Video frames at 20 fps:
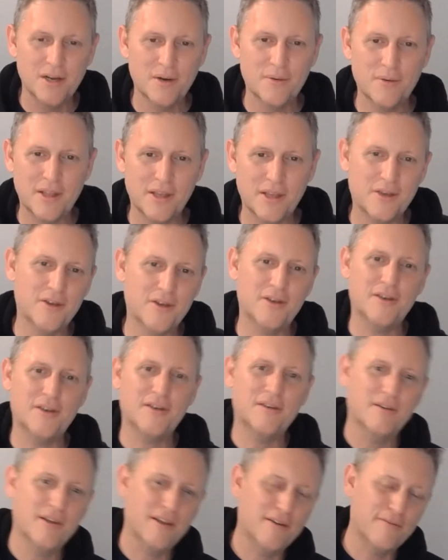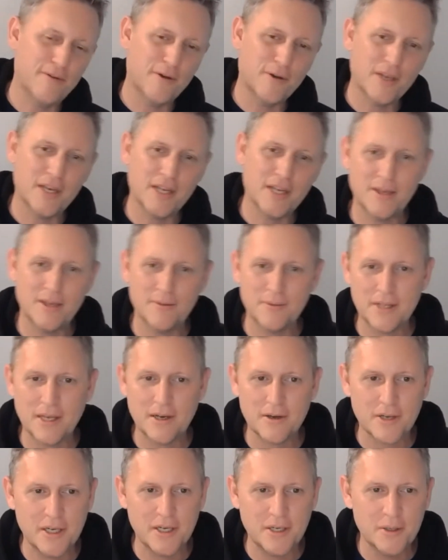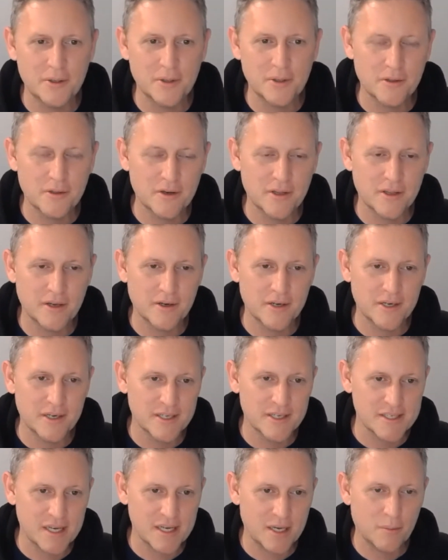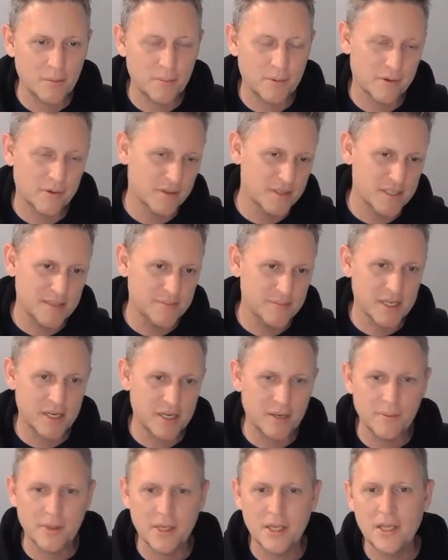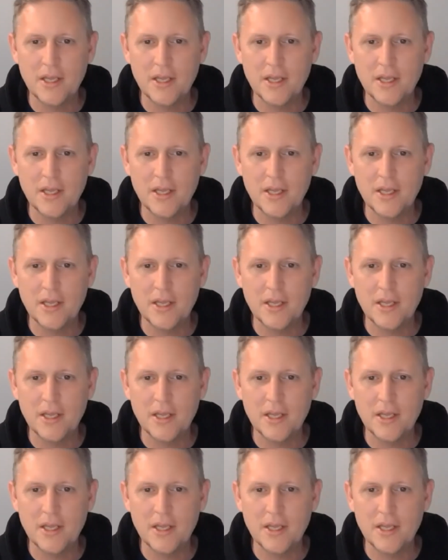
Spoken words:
where they couldn't invoke it again without code or his help or the team's help.